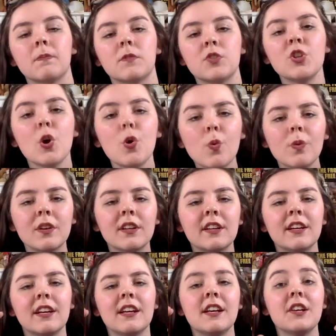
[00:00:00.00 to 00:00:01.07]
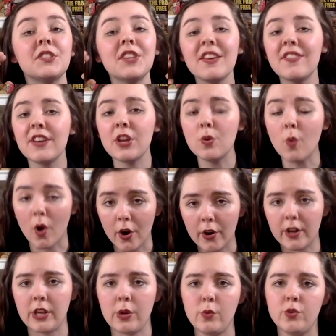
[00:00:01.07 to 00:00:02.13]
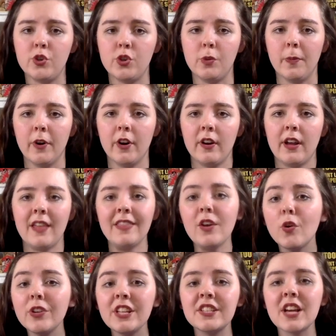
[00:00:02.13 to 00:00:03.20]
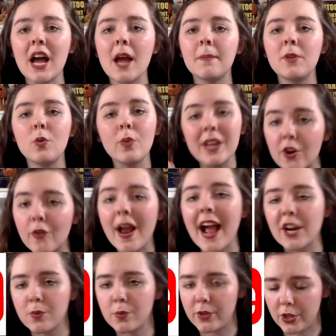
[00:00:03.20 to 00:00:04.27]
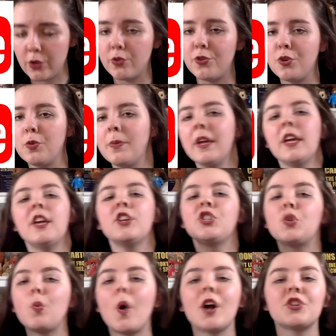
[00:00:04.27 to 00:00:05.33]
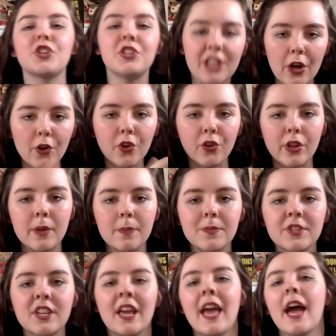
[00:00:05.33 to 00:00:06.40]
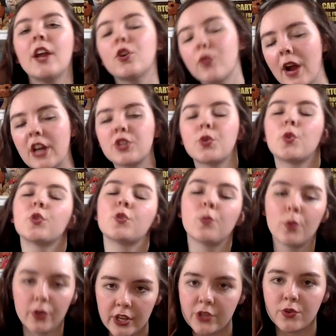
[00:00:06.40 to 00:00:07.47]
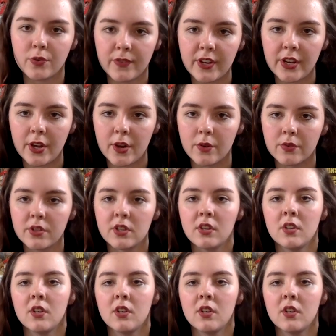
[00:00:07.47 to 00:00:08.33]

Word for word: So, Say that you aren't a YouTuber, and the only time you interact with YouTube is to watch Adele clips and Crash Course World History videos.